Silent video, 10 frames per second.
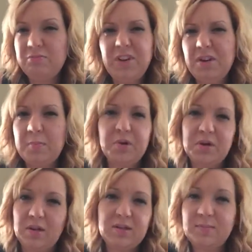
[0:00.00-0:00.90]
Very
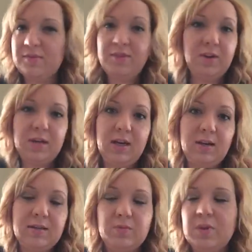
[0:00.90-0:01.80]
predictable, very
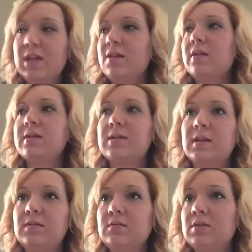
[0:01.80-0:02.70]
nice. Well, now all of a
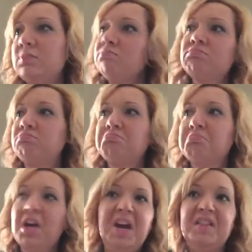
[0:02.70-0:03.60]
sudden
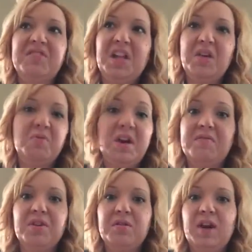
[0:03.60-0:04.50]
I ovulate
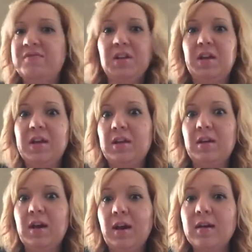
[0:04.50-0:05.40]
whenever I feel like
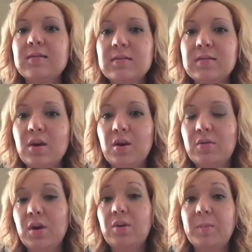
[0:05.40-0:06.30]
it, I guess.
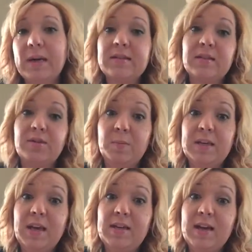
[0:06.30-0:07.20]
So, positive
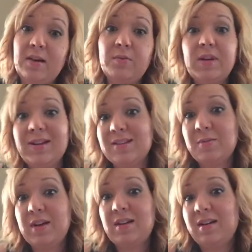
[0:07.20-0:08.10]
OPK now? Well, guess
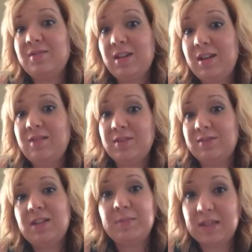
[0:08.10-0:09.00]
what? Ovulating
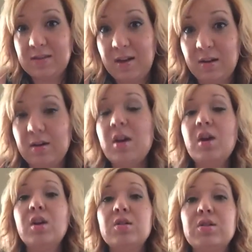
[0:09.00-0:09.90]
15 minutes later.
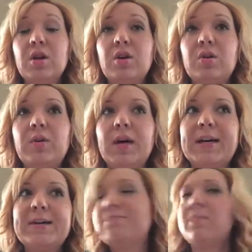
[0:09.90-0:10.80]
So,
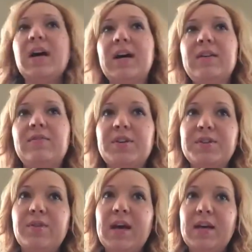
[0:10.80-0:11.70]
I have
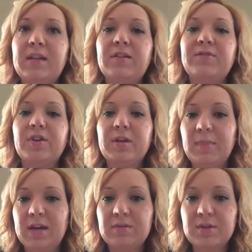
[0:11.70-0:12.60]
also added the Ferning
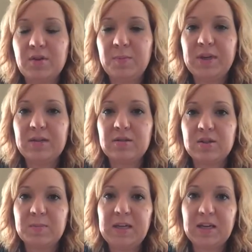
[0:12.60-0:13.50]
microscope in
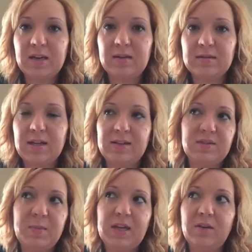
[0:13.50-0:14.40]
just because that
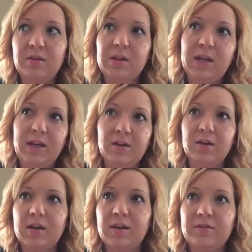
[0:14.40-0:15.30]
gives me another
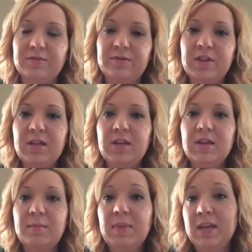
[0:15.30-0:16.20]
layer of
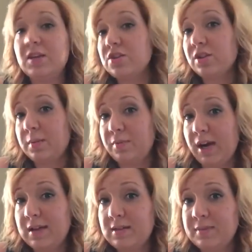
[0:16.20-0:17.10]
making sure I'm
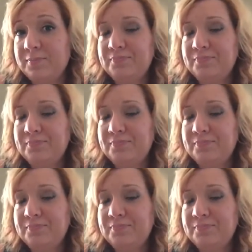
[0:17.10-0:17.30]
right.